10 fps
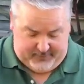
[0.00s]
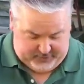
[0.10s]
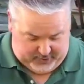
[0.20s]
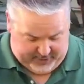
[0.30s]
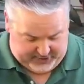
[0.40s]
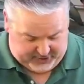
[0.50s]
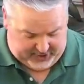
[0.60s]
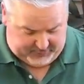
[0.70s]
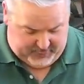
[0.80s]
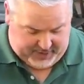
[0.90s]
So I
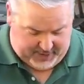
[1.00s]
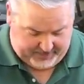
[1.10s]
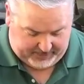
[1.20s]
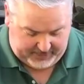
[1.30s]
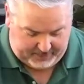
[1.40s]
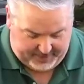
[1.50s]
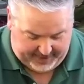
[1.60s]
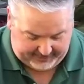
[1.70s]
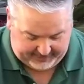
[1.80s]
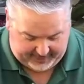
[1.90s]
just went up a little
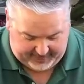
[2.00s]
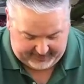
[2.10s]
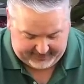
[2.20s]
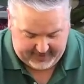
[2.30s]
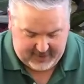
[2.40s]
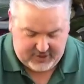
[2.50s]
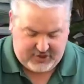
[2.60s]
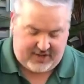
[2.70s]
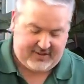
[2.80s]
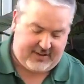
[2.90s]
pot size,
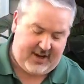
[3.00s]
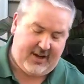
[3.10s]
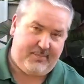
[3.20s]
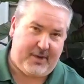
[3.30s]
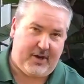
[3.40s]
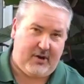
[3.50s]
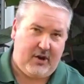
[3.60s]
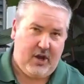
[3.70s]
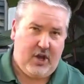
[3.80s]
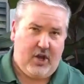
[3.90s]
just slightly bigger.
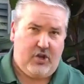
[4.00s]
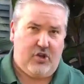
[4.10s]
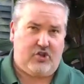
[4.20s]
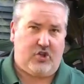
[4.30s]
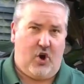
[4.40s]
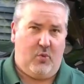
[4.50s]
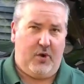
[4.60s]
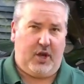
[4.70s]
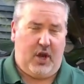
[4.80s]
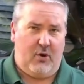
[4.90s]
You don't
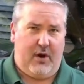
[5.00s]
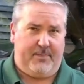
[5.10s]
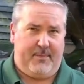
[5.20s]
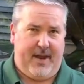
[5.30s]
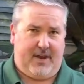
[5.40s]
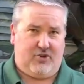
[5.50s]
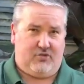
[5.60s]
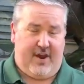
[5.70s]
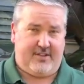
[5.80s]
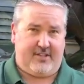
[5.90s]
want to go up and make a
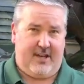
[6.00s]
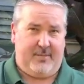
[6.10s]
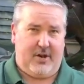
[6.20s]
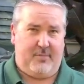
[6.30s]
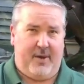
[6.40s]
drastically bigger